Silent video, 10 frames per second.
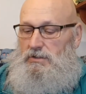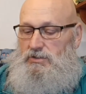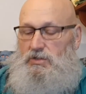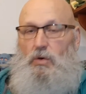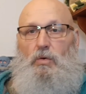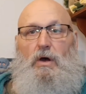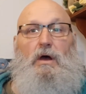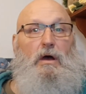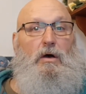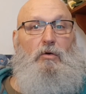So,
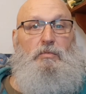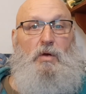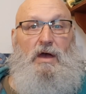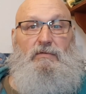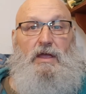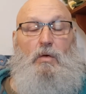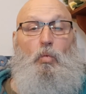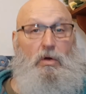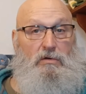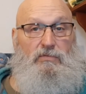hope you have a
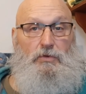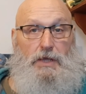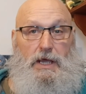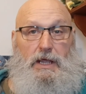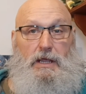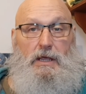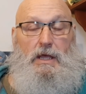wonderful day,